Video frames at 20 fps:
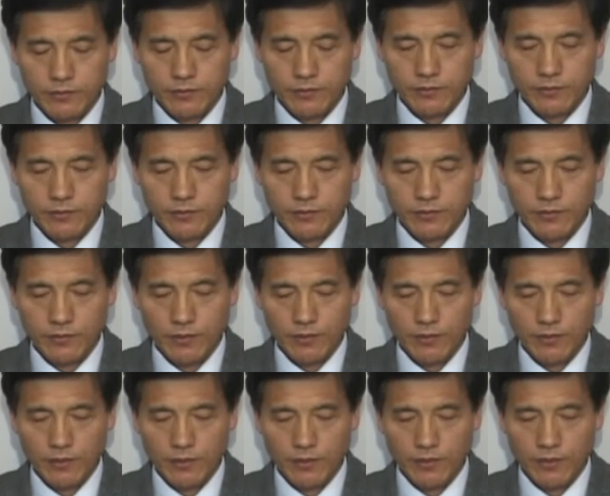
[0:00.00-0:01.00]
benefit
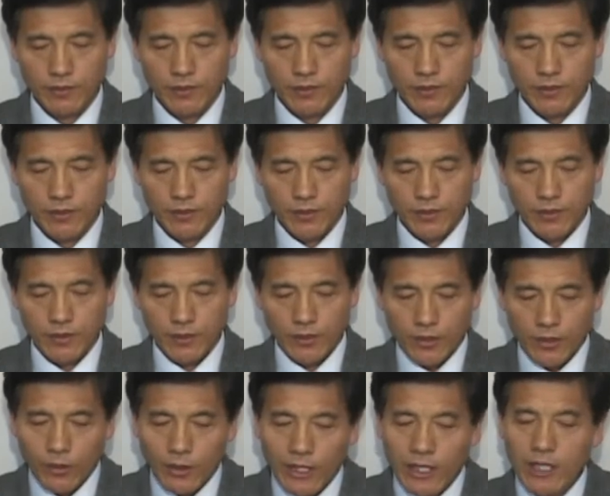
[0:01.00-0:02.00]
others,
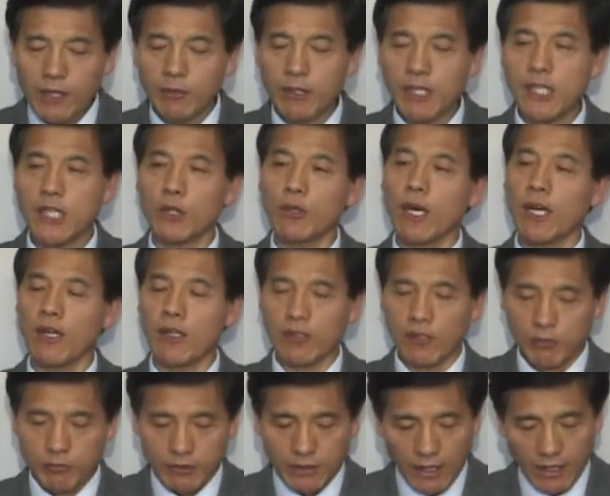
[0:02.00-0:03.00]
and be
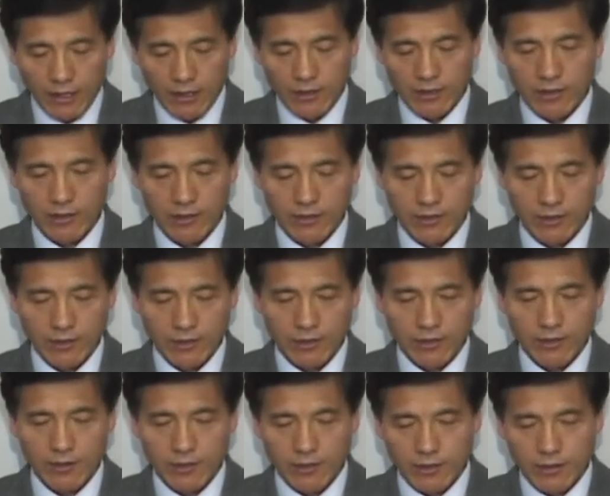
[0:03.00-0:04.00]
a blessing
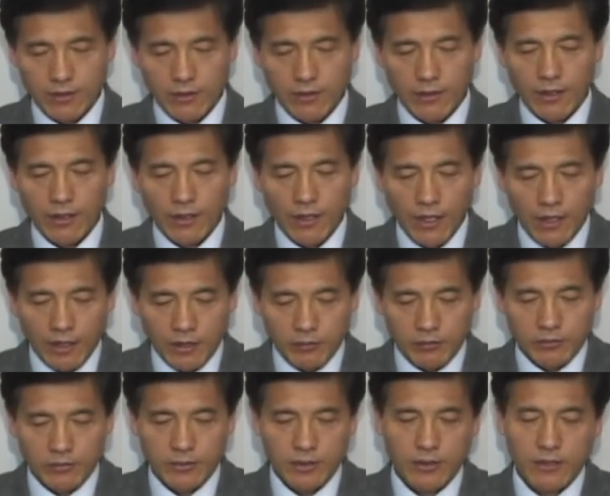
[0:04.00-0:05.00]
to
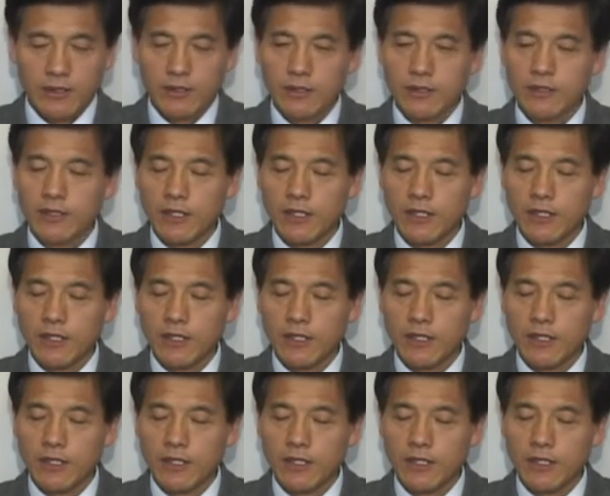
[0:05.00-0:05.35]
ourselves.